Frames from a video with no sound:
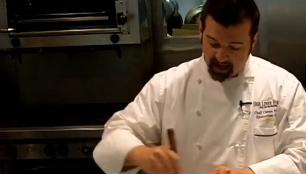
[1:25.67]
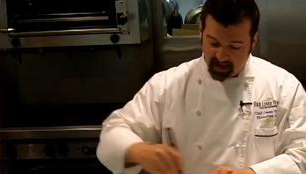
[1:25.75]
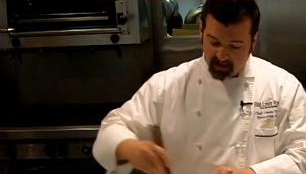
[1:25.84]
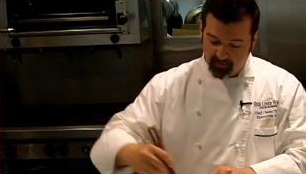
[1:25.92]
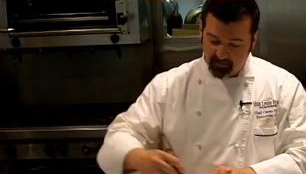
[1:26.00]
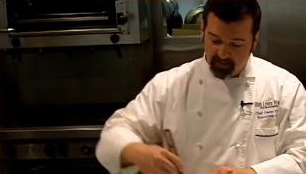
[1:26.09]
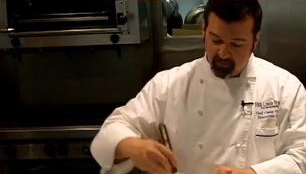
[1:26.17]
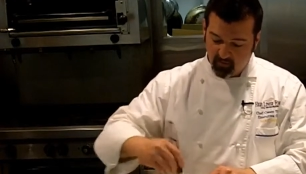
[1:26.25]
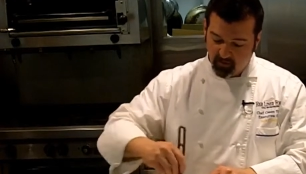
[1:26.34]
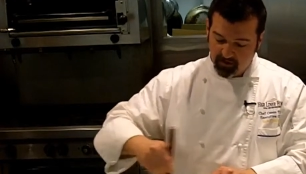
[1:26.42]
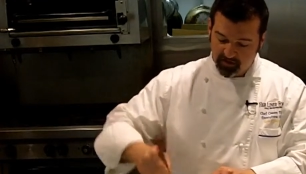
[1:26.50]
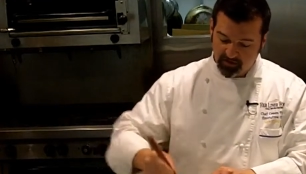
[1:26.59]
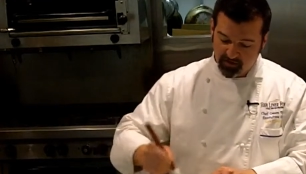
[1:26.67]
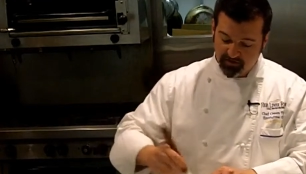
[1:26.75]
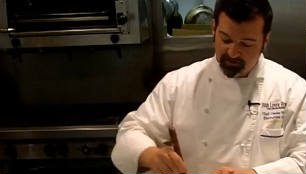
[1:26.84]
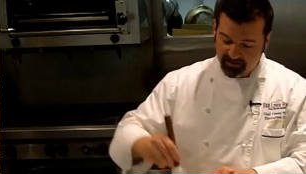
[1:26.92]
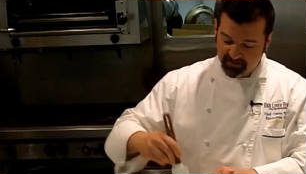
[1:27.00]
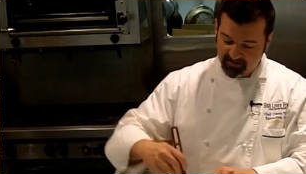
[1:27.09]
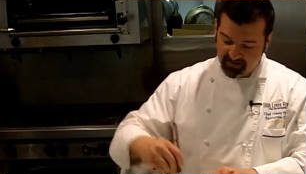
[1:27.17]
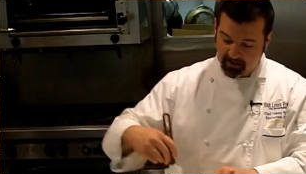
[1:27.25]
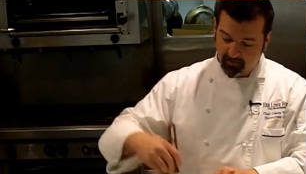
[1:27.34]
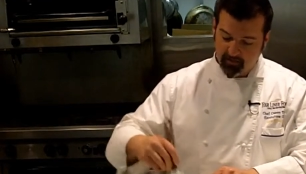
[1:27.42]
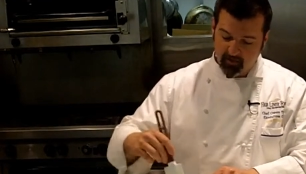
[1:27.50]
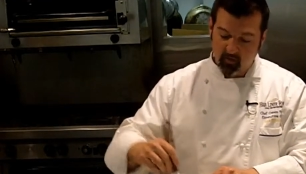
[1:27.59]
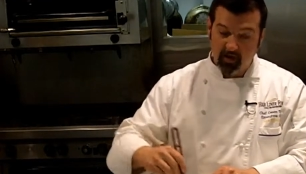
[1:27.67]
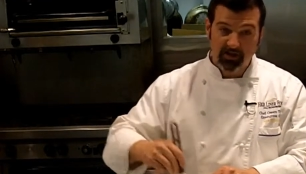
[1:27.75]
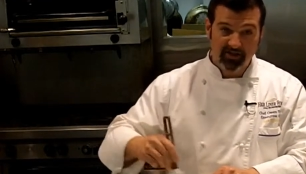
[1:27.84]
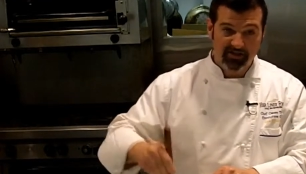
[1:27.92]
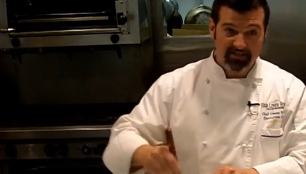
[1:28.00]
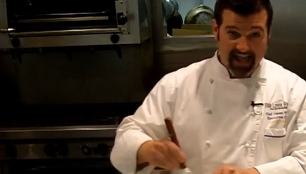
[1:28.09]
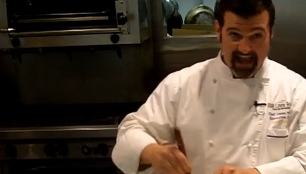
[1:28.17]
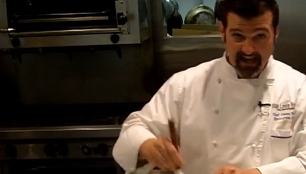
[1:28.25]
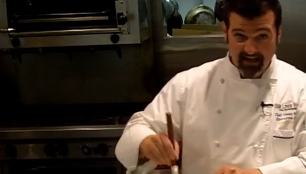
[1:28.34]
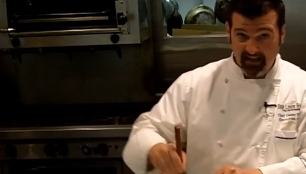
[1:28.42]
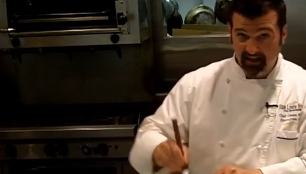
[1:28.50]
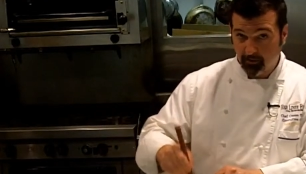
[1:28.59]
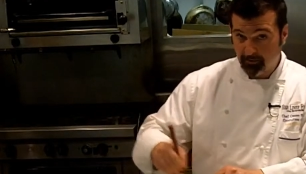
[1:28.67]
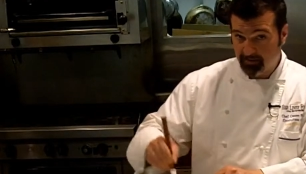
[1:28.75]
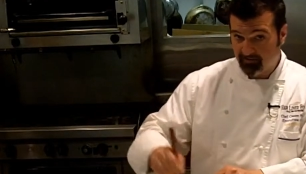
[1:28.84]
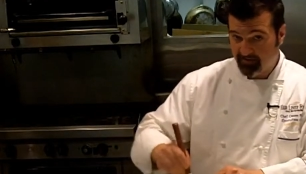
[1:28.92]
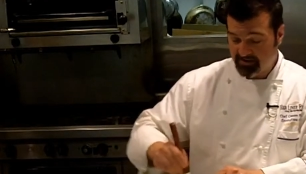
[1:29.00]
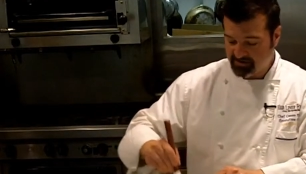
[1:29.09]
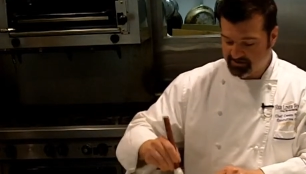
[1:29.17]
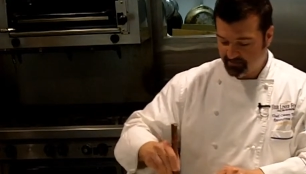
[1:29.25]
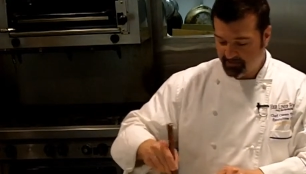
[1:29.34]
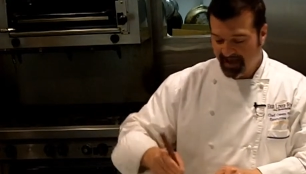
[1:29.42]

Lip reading: And remember, when you're using salt, you want to just add a little bit first